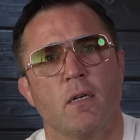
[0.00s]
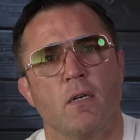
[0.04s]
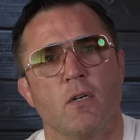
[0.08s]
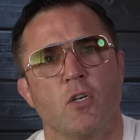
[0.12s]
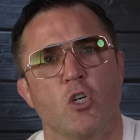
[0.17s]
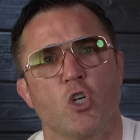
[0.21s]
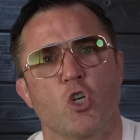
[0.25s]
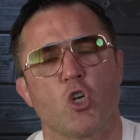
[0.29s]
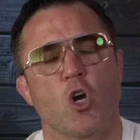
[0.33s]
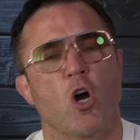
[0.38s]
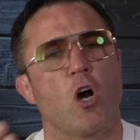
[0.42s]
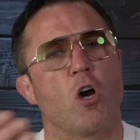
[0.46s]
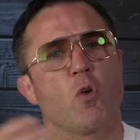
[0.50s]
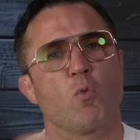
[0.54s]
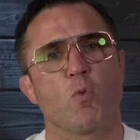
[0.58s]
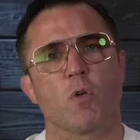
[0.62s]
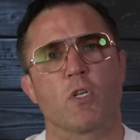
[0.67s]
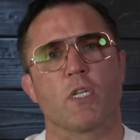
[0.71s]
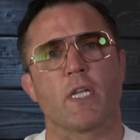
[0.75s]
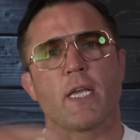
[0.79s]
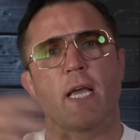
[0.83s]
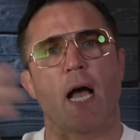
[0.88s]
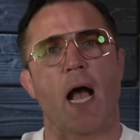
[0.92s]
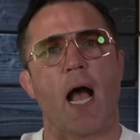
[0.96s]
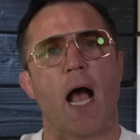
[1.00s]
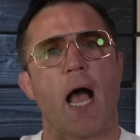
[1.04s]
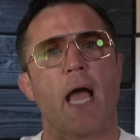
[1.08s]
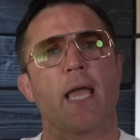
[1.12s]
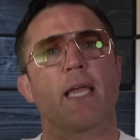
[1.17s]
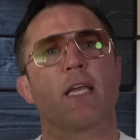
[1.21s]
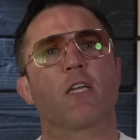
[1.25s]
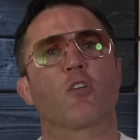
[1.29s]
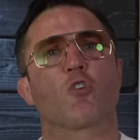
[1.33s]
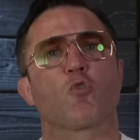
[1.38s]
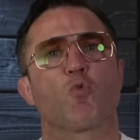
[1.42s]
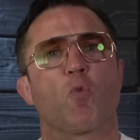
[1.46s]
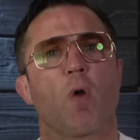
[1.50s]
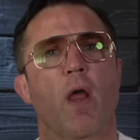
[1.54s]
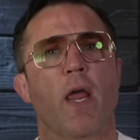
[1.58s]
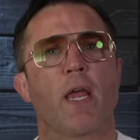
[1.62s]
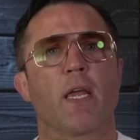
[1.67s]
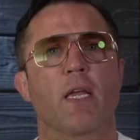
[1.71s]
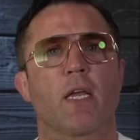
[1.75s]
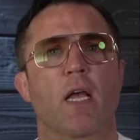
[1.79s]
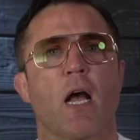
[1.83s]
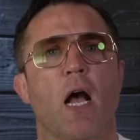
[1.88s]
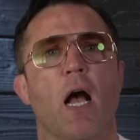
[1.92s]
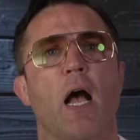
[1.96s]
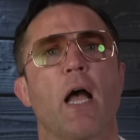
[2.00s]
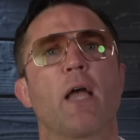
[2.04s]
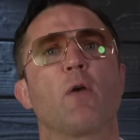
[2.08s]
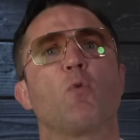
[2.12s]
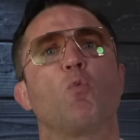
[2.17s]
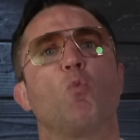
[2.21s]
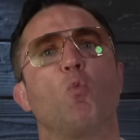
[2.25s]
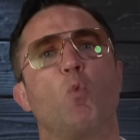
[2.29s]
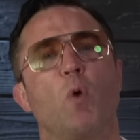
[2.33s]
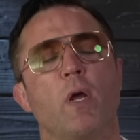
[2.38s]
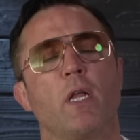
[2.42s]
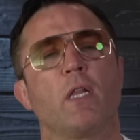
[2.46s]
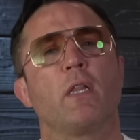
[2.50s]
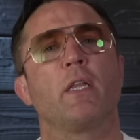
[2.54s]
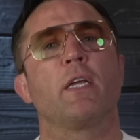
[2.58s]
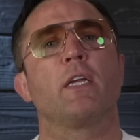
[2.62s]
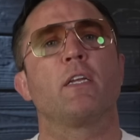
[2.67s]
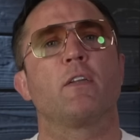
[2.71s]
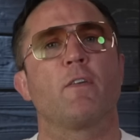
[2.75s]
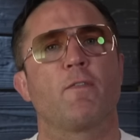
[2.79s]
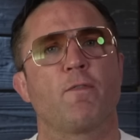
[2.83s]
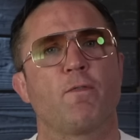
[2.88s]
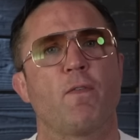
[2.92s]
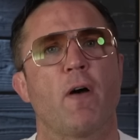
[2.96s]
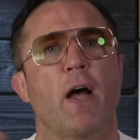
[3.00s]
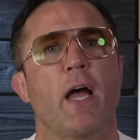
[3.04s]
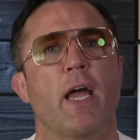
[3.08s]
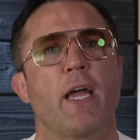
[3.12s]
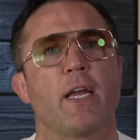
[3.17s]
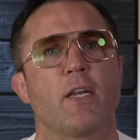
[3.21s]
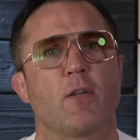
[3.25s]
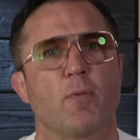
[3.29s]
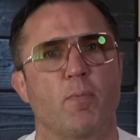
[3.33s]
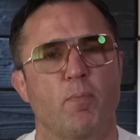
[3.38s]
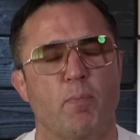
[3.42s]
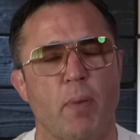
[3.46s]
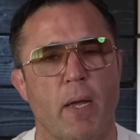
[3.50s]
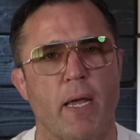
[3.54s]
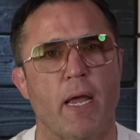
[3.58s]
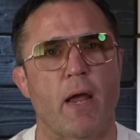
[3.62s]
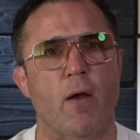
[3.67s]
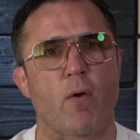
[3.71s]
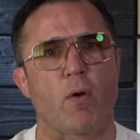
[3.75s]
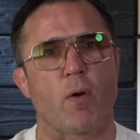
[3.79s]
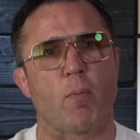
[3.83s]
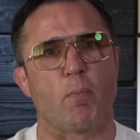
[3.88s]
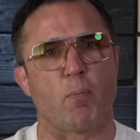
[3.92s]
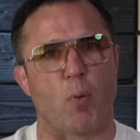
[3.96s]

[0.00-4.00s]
Sean was the highest ranked guy willing to fight Pereira.